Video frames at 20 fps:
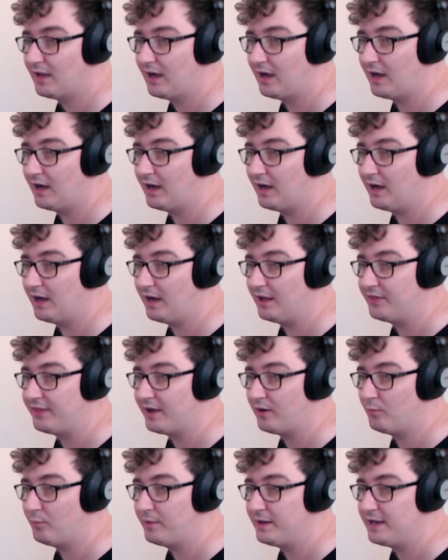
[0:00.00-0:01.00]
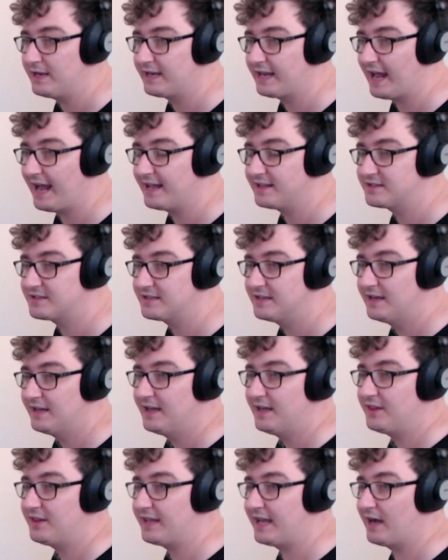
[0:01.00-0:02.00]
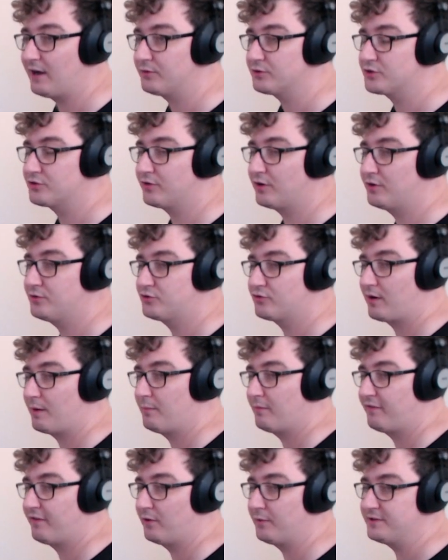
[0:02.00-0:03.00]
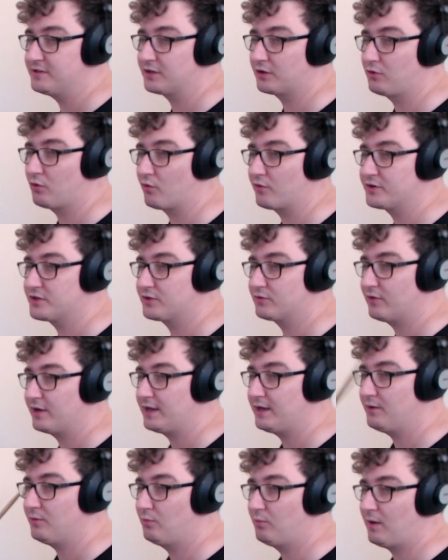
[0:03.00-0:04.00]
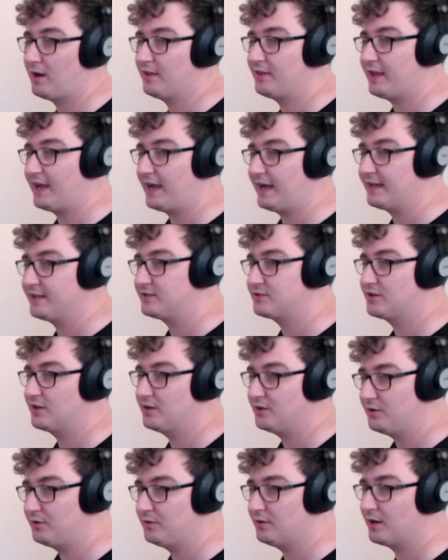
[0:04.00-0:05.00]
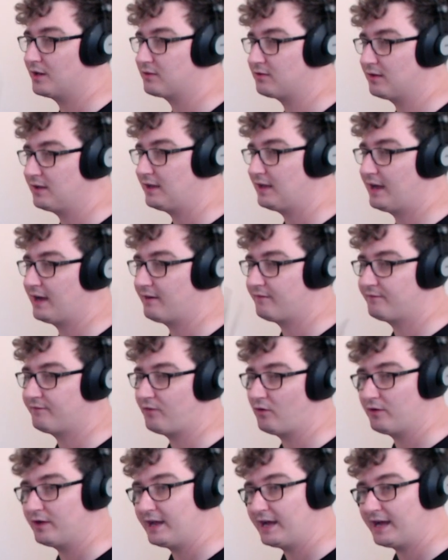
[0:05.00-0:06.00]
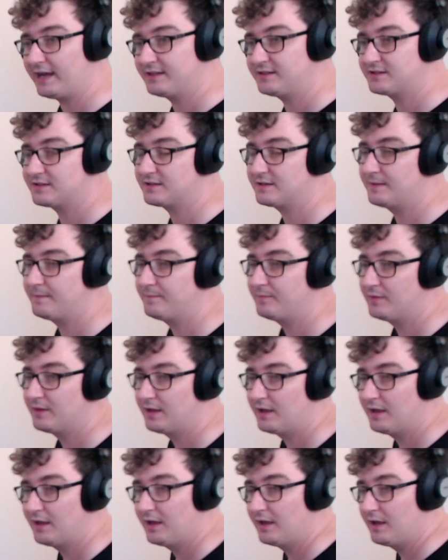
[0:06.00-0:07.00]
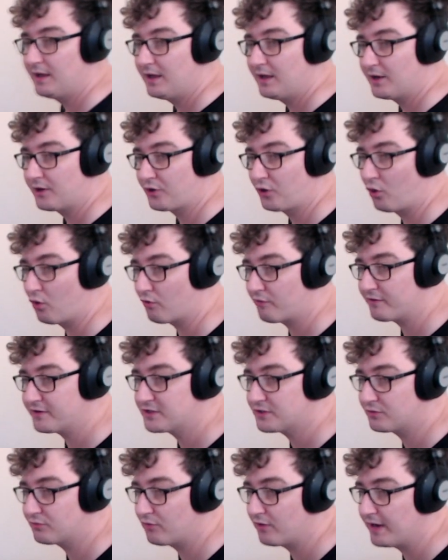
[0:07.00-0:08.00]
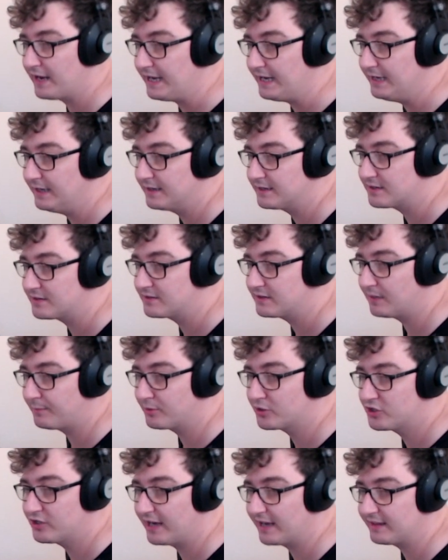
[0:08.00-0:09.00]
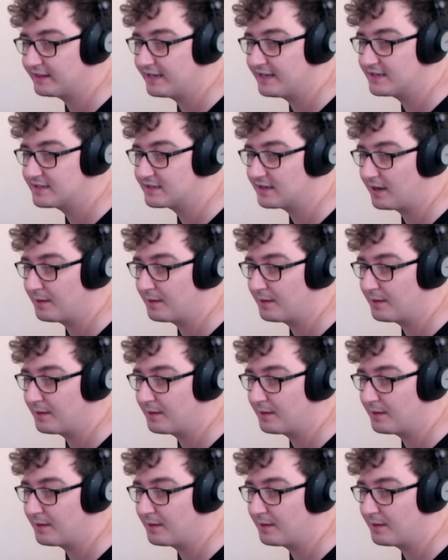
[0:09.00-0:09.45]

Uh, then we get the outro drum fill into chorus three, one and two, three and and chorus three. Let's just double check this.